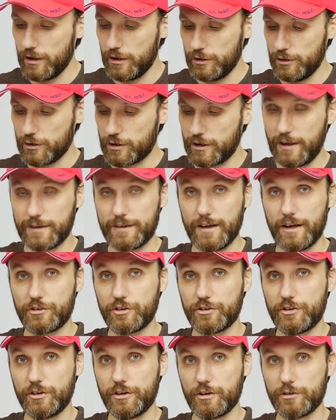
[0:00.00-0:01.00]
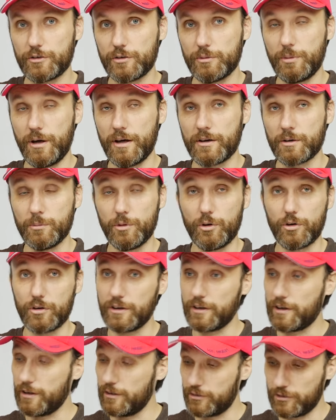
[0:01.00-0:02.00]
You can attach it here to the bottom, or
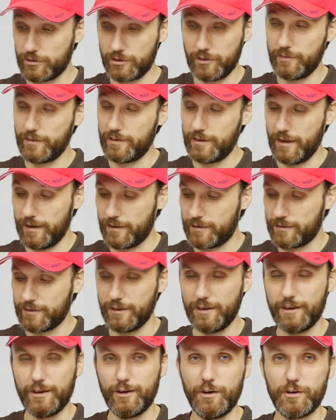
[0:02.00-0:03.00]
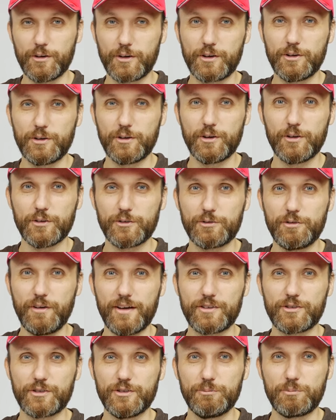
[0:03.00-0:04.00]
you can just even take, you know, a good old
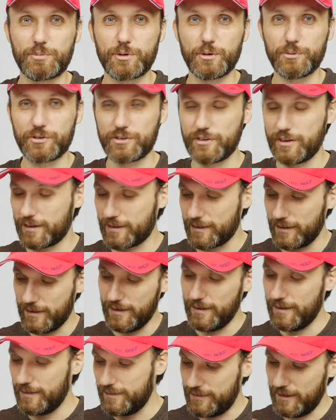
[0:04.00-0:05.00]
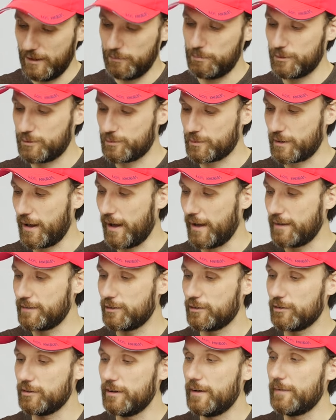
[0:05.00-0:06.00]
fashioned broomstick, tape it to the
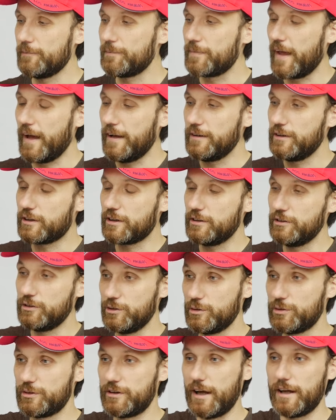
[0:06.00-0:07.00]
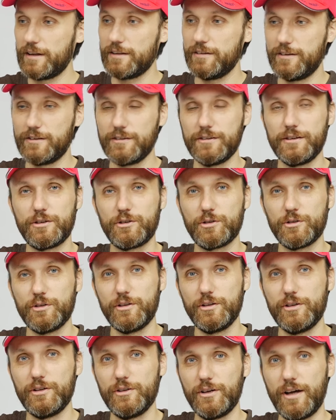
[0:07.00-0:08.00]
handle, and you can use that literally
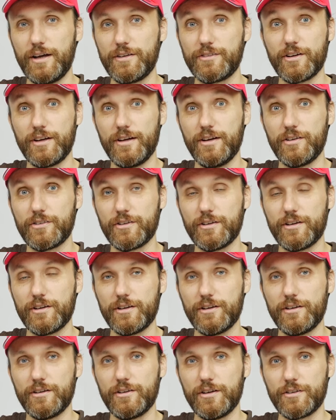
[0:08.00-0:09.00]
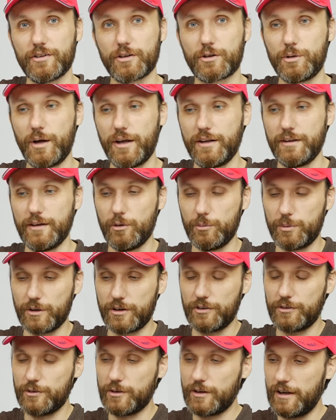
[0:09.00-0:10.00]
to as a crane now,
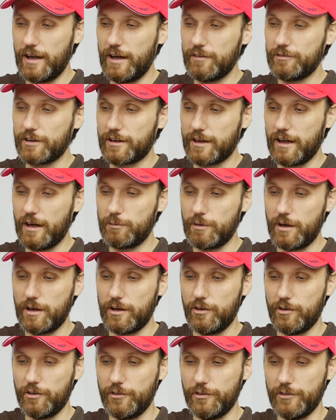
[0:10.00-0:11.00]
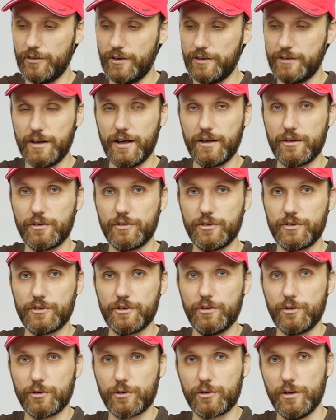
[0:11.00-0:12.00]
because you can have the camera on at the end of this
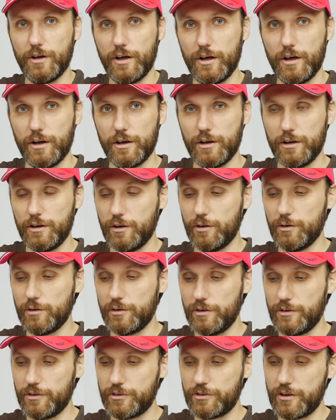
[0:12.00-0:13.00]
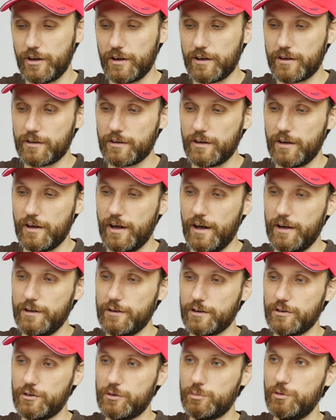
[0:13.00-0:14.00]
long, you know, a stick, and
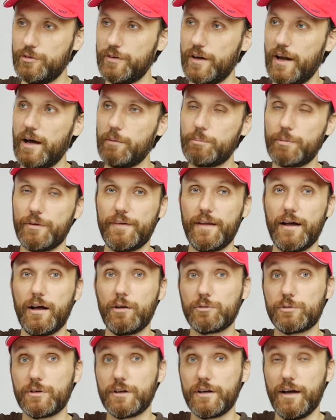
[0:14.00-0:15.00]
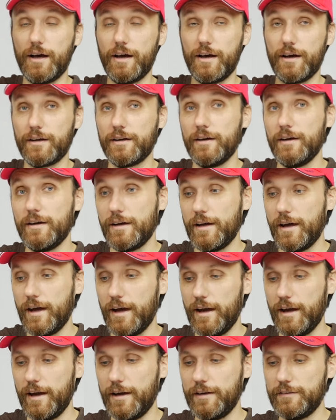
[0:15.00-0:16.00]
you can just move it up and down really high,
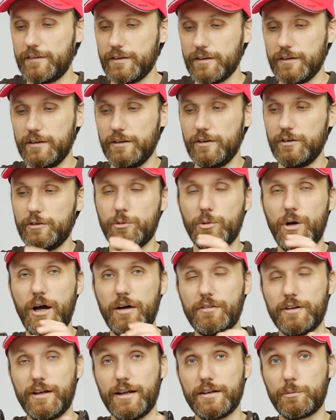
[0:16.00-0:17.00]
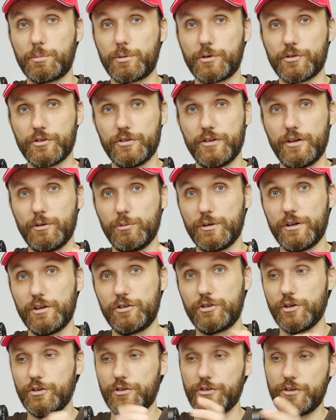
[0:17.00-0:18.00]
and, you know, have another person then with a
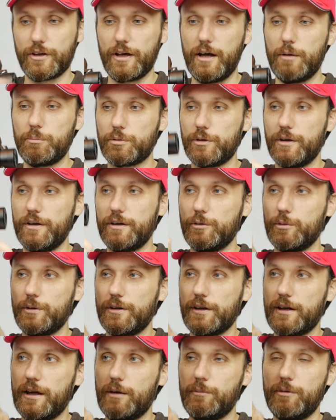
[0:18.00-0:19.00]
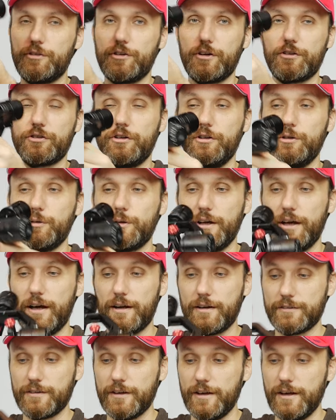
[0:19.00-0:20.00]
joystick operating where the camera is actually looking at
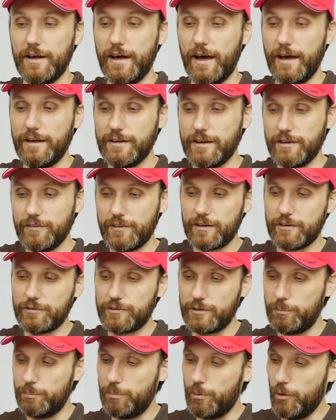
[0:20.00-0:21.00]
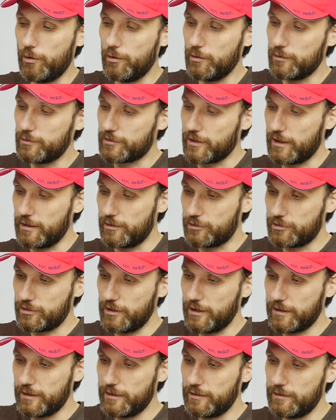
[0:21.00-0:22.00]
it. And even if the pole is kind of
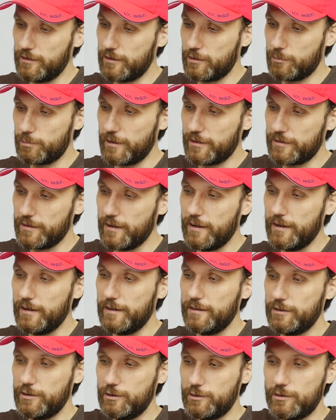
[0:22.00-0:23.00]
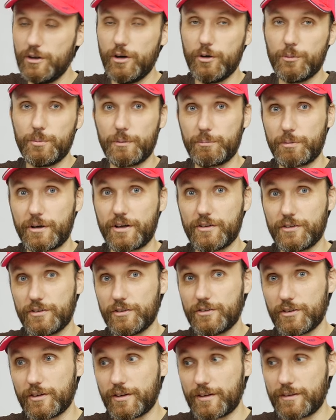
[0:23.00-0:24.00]
shaking a little bit, you know, but because
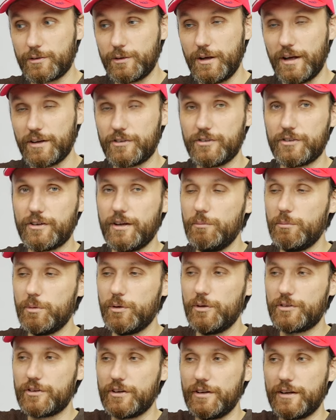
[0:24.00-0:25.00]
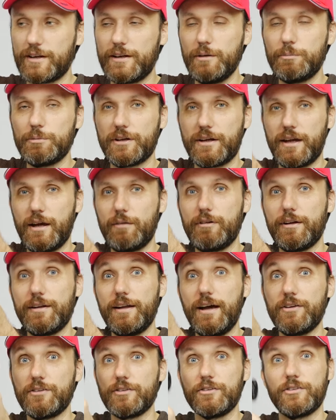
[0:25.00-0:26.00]
it's a 3-axis gimbal, it's going to keep the camera
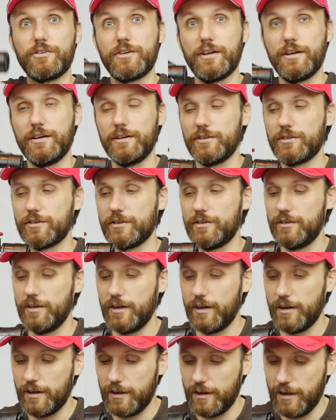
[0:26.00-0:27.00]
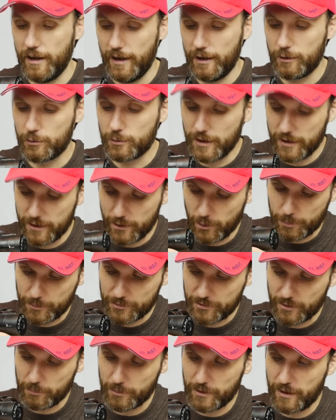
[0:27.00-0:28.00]
nice and steady. So it really
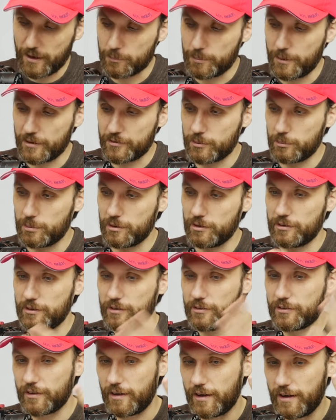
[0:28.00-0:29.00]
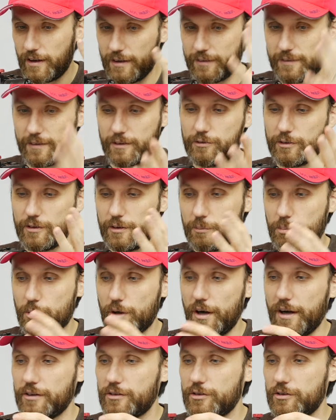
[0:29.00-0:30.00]
opens up a lot of possibilities, and I think for the
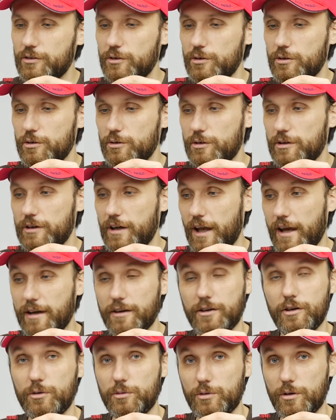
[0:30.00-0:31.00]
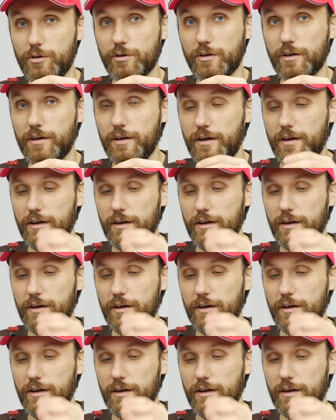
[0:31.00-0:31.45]
price, you can't go wrong.